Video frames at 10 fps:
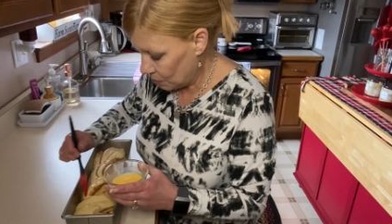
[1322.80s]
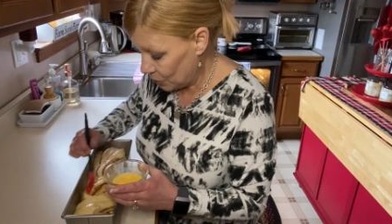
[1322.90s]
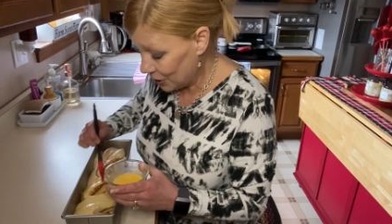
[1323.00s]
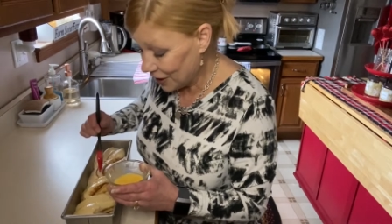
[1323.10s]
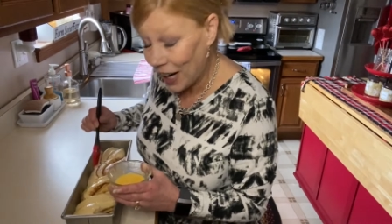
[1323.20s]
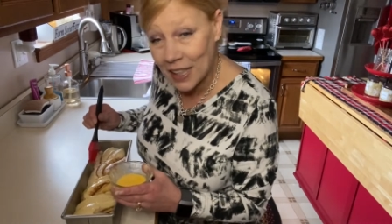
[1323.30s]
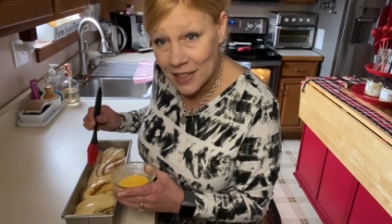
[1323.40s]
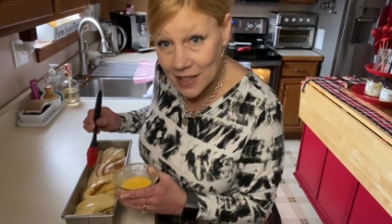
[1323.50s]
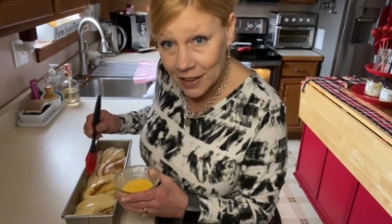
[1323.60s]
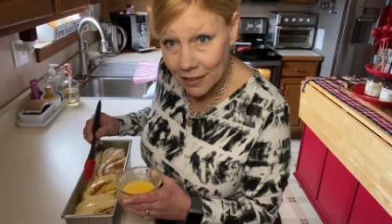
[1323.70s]
put an
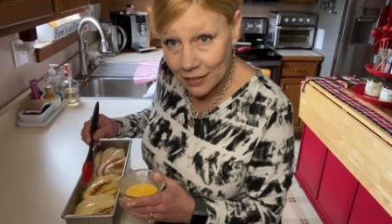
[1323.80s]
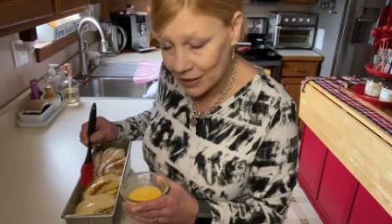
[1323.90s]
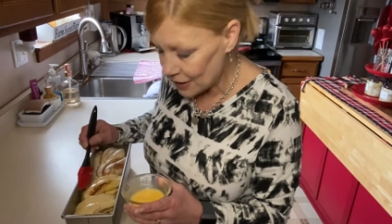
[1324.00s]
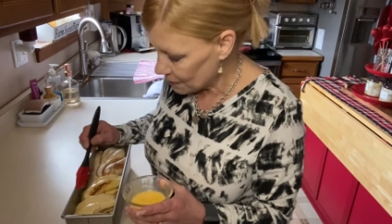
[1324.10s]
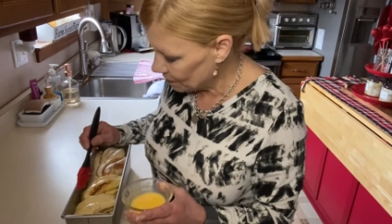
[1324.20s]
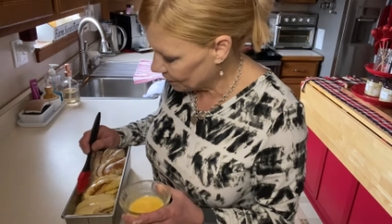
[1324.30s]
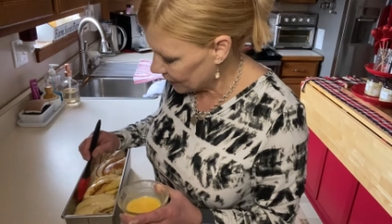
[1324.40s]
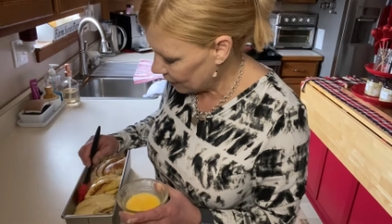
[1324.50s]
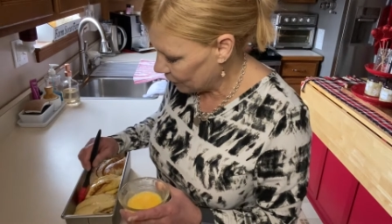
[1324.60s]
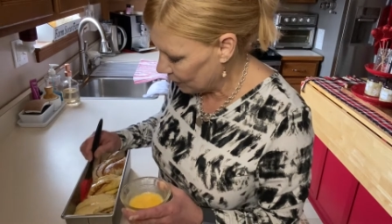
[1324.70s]
icing on it
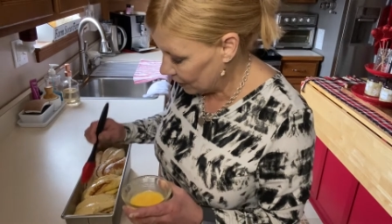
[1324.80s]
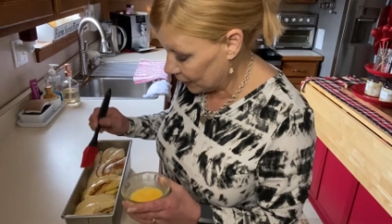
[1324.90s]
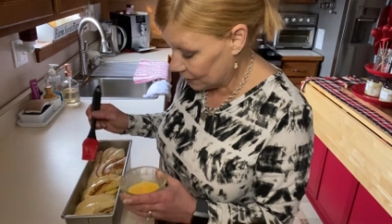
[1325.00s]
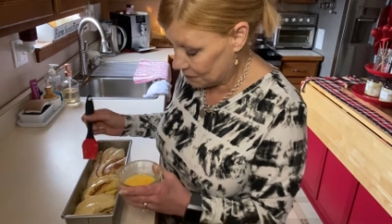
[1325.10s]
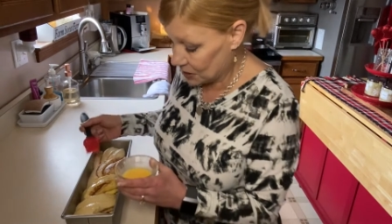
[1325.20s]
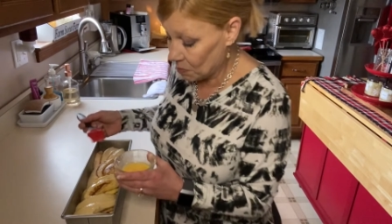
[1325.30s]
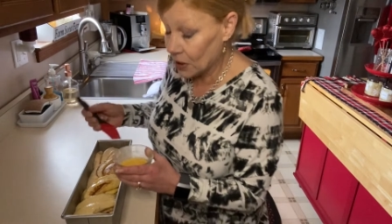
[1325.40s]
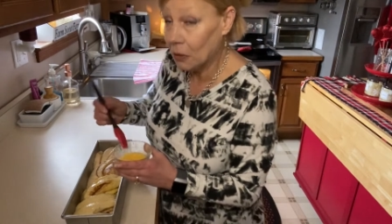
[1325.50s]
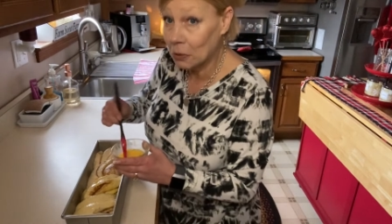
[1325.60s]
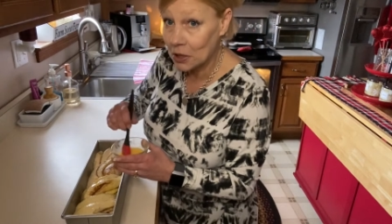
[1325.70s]
if you like
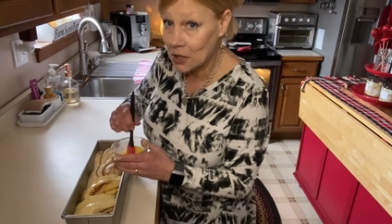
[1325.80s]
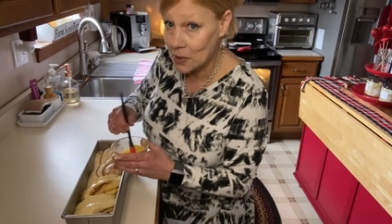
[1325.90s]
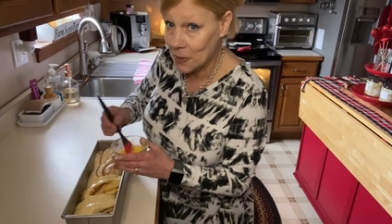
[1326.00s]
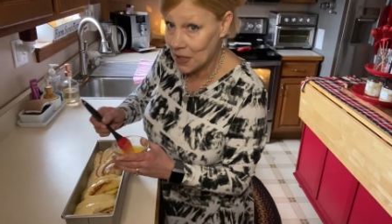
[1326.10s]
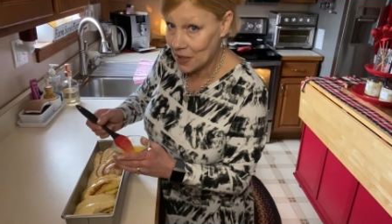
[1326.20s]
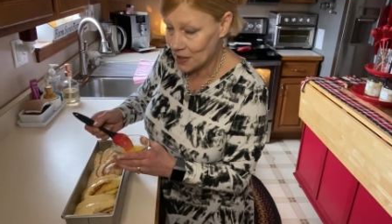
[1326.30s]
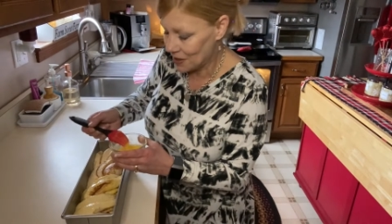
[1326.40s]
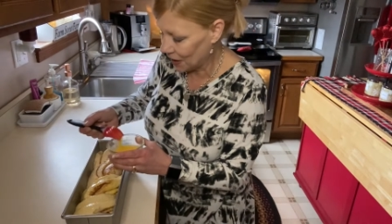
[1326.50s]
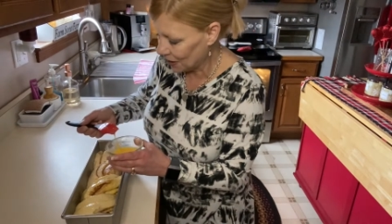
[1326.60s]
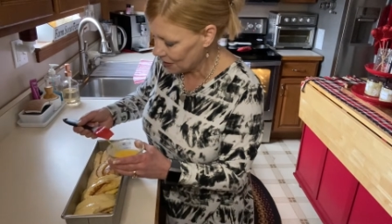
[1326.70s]
something really sweet and
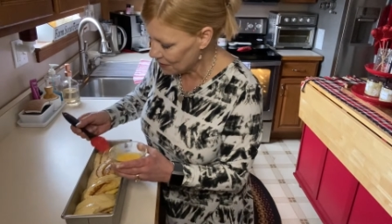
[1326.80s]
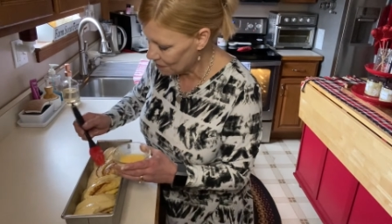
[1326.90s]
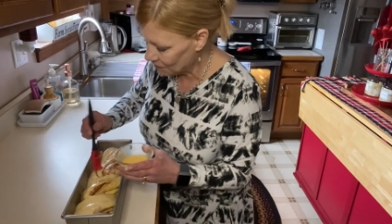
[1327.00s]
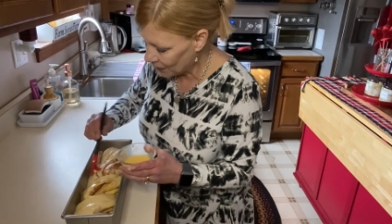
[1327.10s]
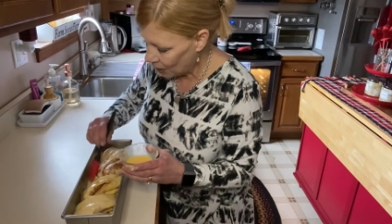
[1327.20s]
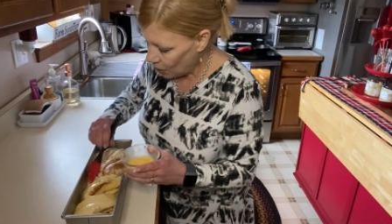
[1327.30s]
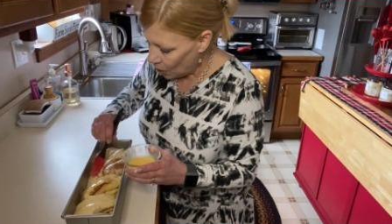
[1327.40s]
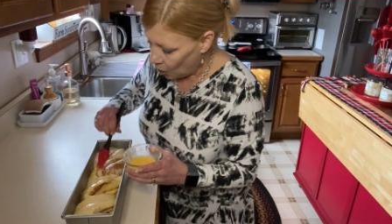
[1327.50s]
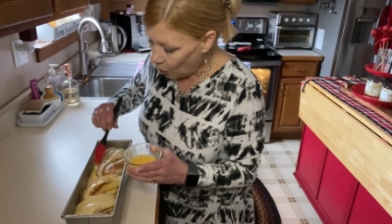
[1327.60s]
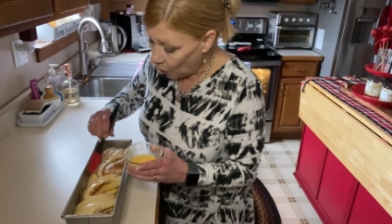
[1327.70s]
decadent.
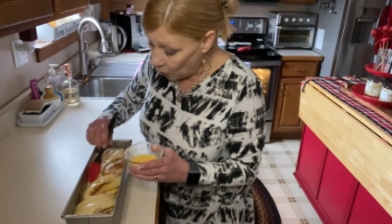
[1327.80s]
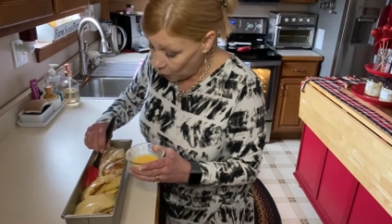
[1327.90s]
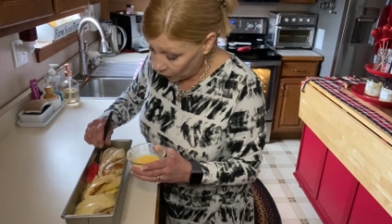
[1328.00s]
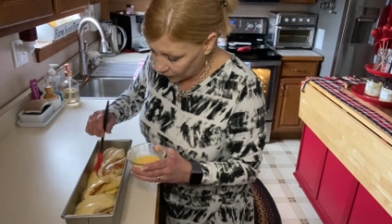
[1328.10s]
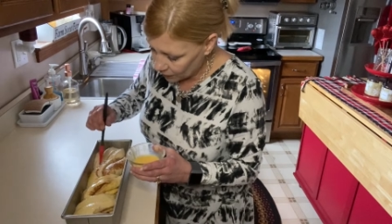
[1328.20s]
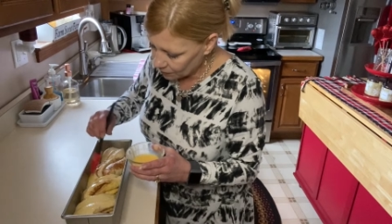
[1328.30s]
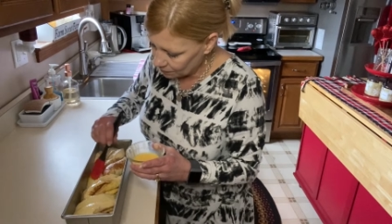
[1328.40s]
Or